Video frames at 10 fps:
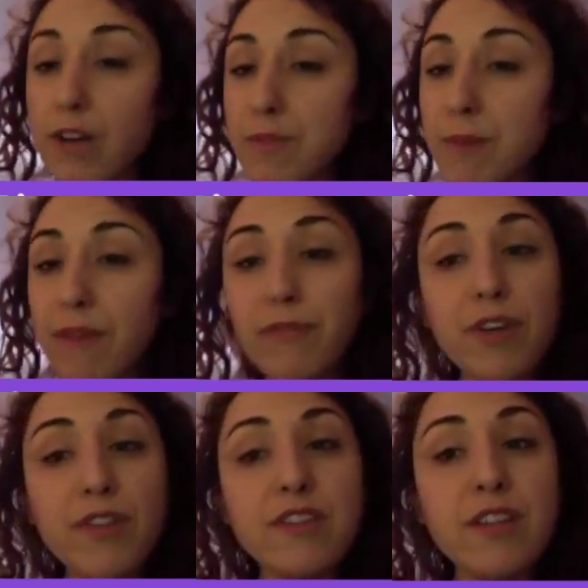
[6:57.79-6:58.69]
might
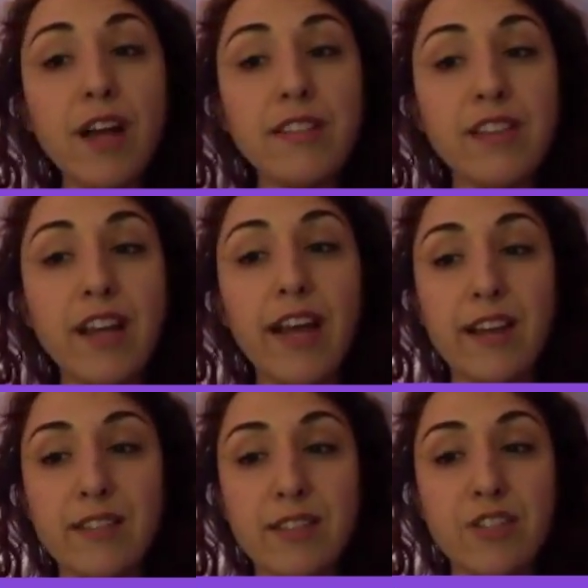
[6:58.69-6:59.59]
feel this a lot today
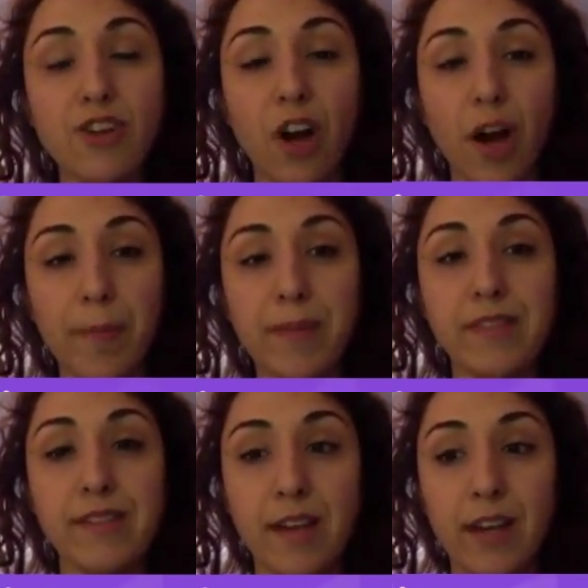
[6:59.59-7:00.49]
because this is your
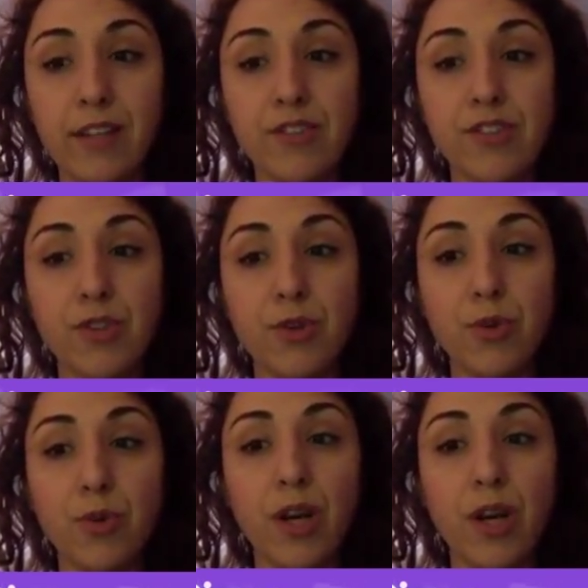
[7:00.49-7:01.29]
opposite sign. So